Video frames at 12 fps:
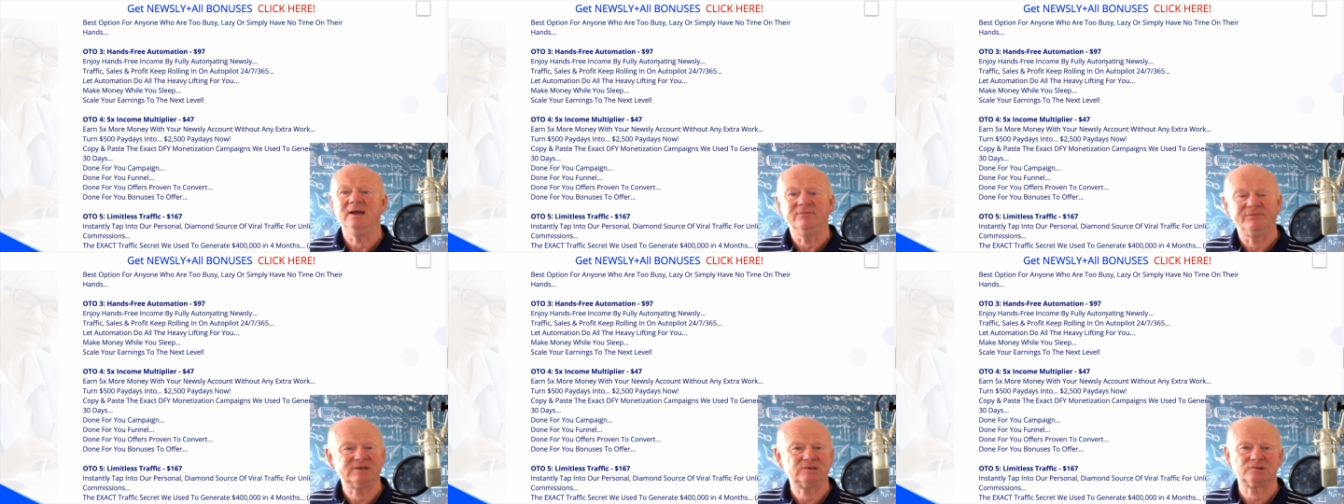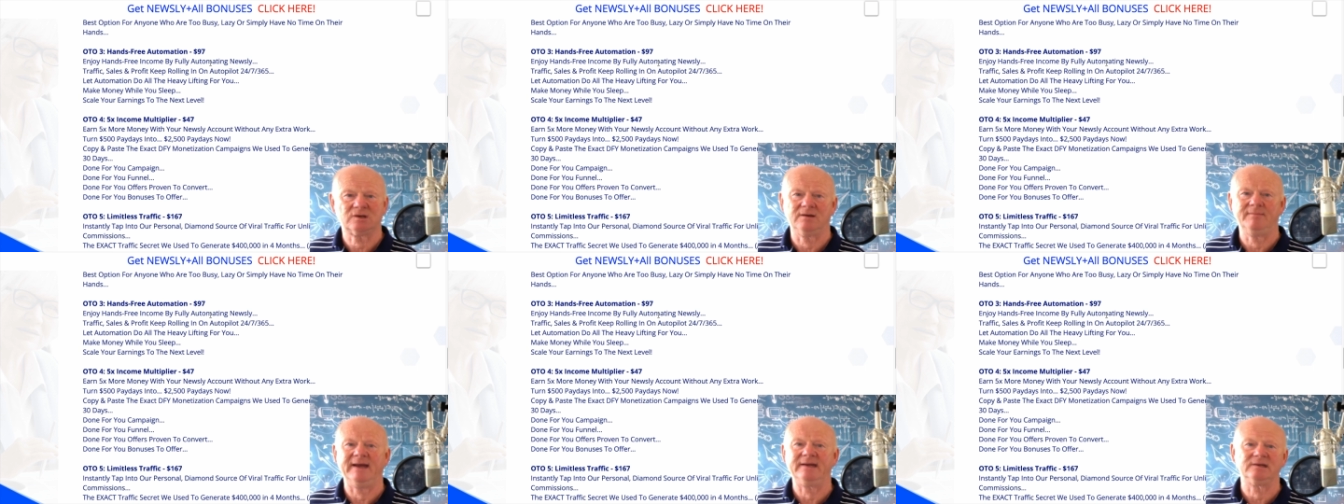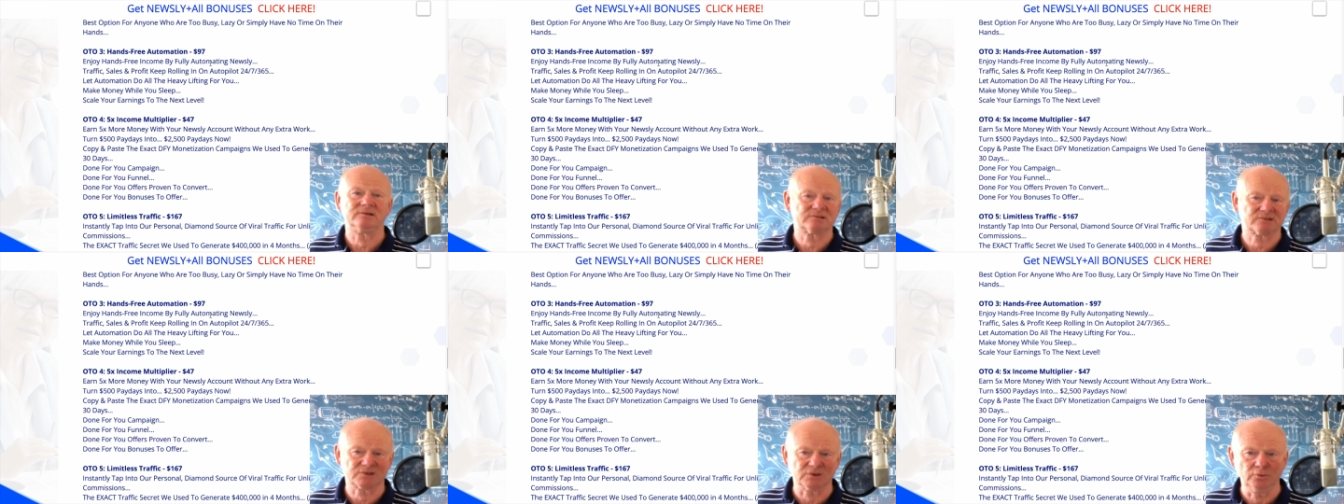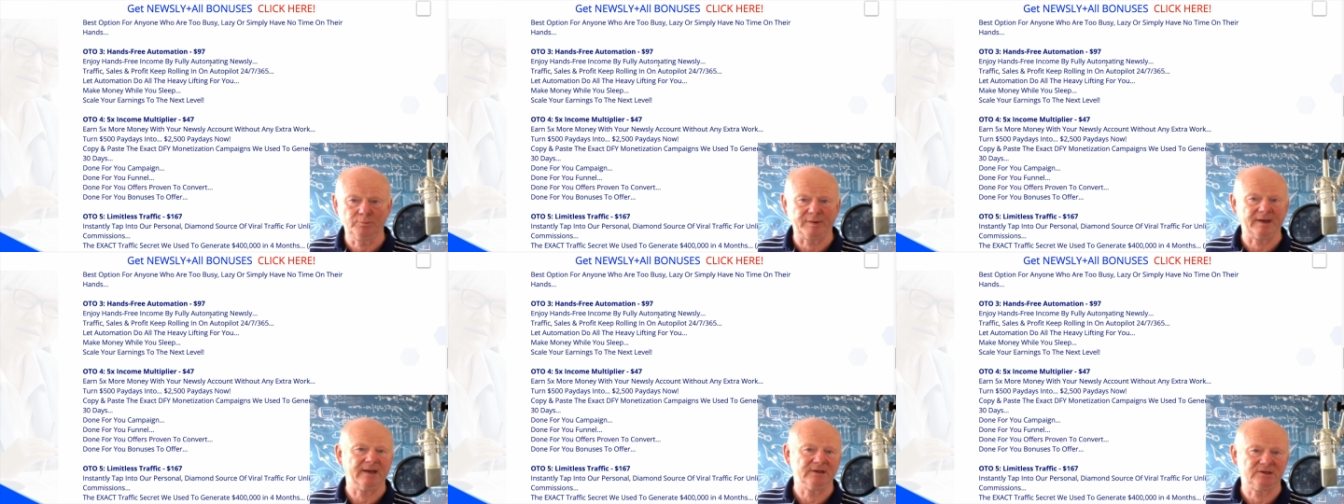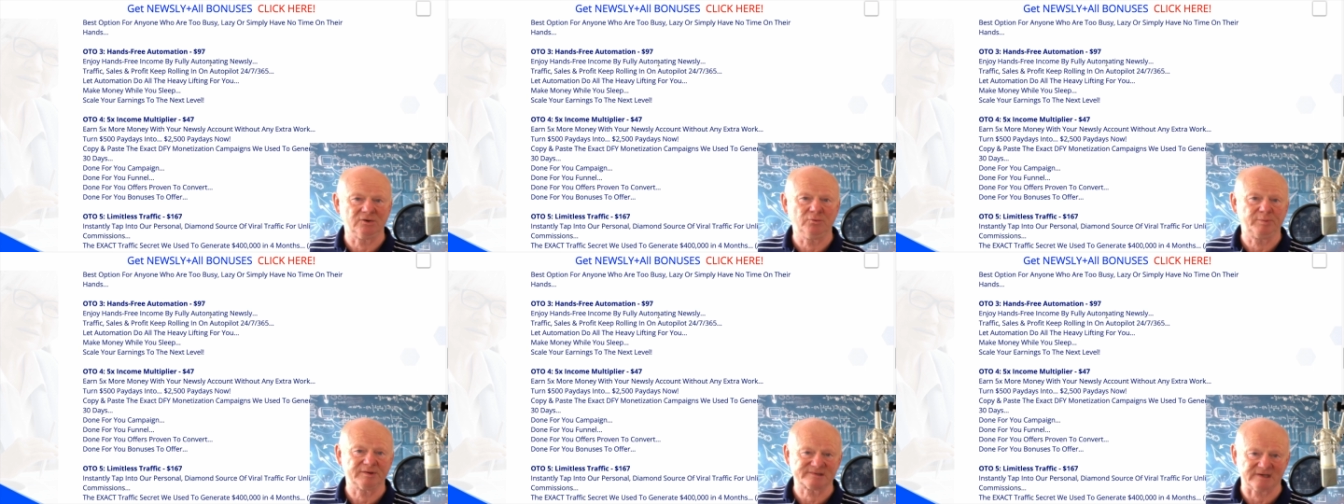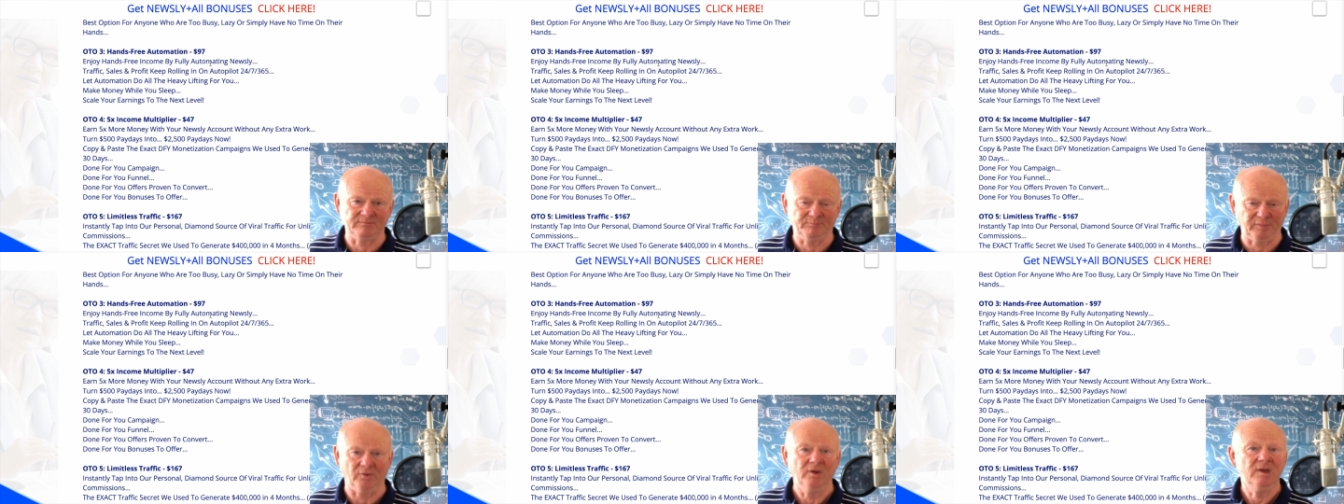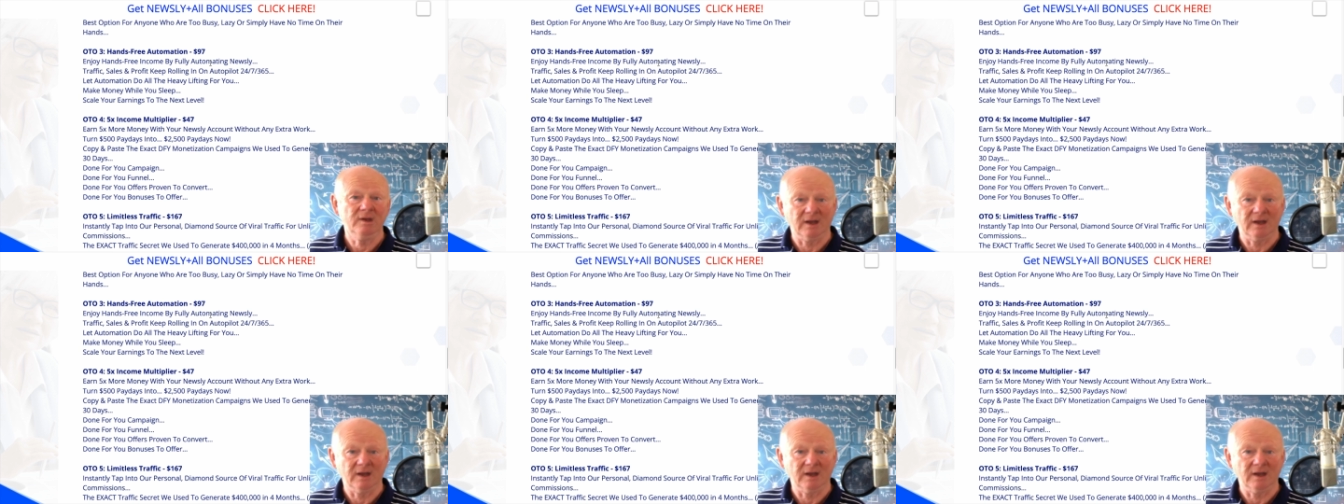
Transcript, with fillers: this is going to make it super duper simple